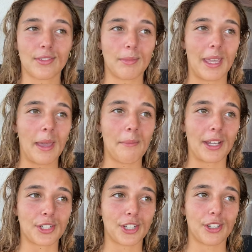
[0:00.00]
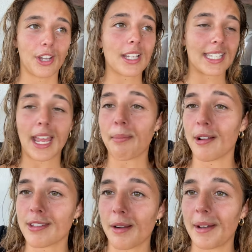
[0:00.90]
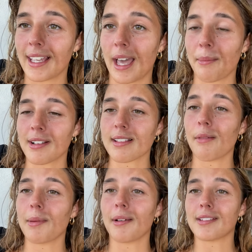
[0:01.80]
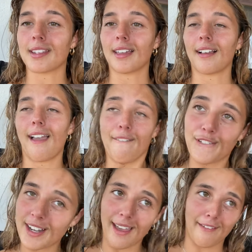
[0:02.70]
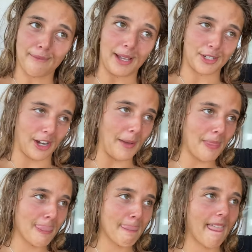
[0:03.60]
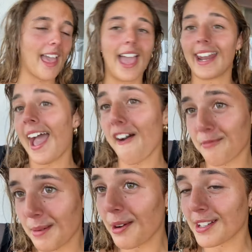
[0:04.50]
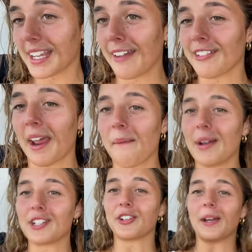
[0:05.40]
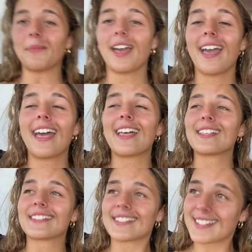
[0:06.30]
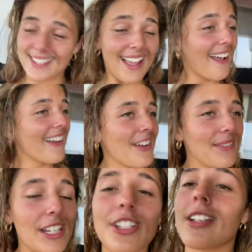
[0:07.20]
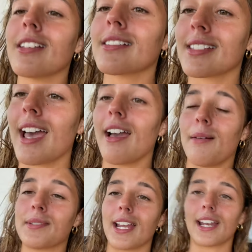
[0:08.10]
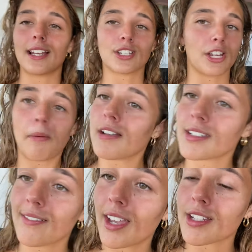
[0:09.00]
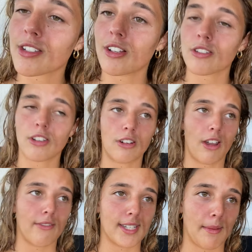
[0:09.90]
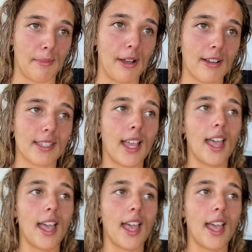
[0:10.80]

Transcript: from me, make sure you stay posted on my account, because I'll be posting every day of my trip, and I have been posting every day on my trip. So make sure you stay updated and turn your post notifications on so you know every time I post.